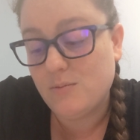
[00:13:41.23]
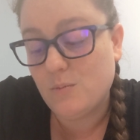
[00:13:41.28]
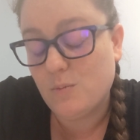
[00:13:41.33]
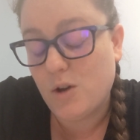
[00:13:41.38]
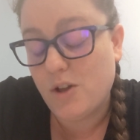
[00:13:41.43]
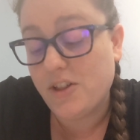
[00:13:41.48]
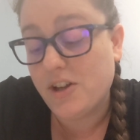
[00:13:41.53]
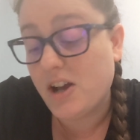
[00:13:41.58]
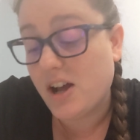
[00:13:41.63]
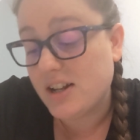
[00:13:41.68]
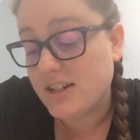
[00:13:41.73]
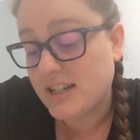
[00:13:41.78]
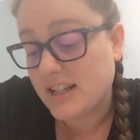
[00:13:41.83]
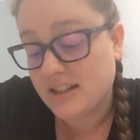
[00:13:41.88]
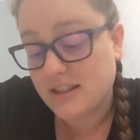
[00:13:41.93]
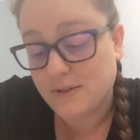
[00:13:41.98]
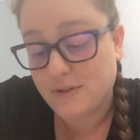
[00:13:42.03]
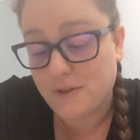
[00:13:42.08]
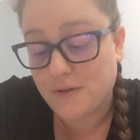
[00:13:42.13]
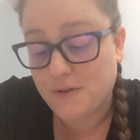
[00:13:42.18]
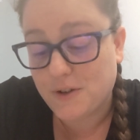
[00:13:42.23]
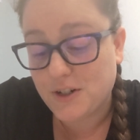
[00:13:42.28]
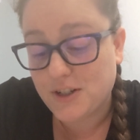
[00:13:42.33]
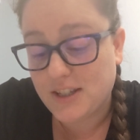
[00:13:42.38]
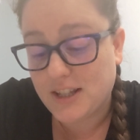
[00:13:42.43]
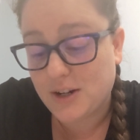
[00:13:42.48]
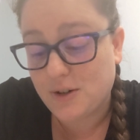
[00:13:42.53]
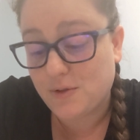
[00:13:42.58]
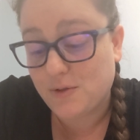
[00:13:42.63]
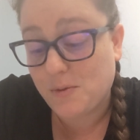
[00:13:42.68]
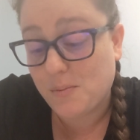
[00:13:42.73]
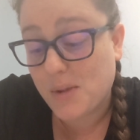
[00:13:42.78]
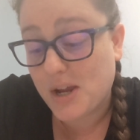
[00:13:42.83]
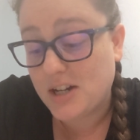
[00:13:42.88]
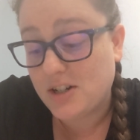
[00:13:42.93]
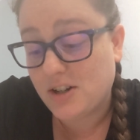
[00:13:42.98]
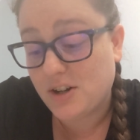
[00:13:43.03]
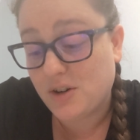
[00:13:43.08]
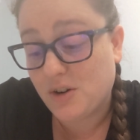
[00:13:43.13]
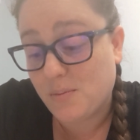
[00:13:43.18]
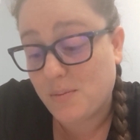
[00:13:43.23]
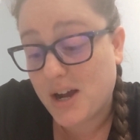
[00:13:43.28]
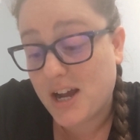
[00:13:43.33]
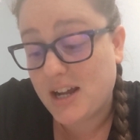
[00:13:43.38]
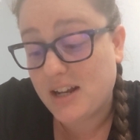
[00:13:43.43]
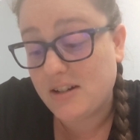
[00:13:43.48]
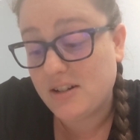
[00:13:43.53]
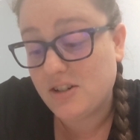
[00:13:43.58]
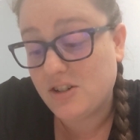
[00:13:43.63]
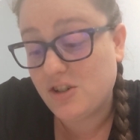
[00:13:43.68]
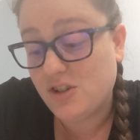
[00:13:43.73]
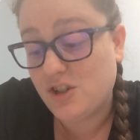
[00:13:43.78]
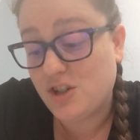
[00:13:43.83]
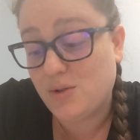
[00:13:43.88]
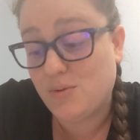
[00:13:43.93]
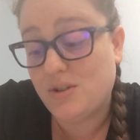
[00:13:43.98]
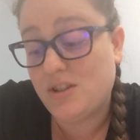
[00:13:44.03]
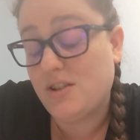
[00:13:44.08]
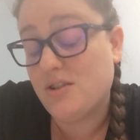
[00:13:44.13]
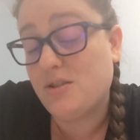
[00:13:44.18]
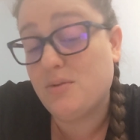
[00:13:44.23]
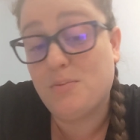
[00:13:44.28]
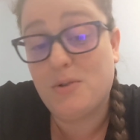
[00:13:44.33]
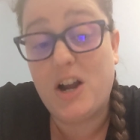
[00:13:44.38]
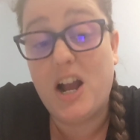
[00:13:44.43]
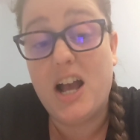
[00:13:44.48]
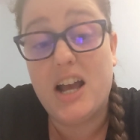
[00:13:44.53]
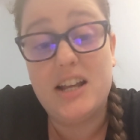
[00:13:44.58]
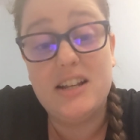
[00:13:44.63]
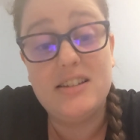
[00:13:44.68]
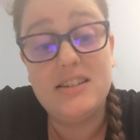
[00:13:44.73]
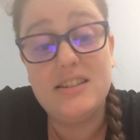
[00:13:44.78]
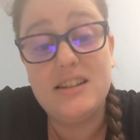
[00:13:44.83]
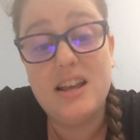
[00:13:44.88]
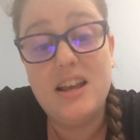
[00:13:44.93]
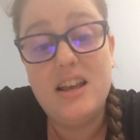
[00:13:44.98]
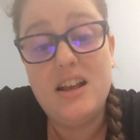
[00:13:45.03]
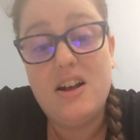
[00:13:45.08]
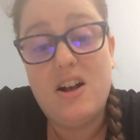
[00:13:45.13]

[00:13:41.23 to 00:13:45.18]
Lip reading: While the contents of the first letter remained on her mind, she was all surprise,